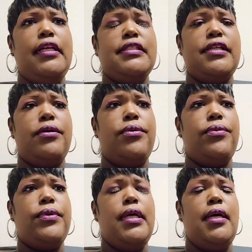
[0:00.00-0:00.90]

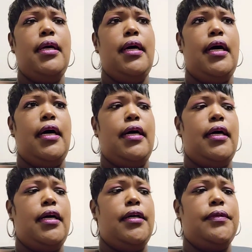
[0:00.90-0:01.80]
So,
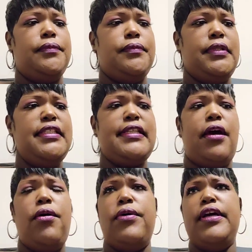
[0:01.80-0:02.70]
he said,
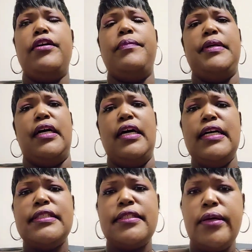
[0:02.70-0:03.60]
oh, it could be an
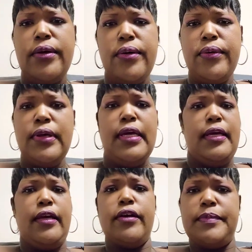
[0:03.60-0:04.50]
ulcer,
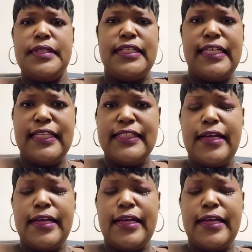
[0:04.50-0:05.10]
it could be this.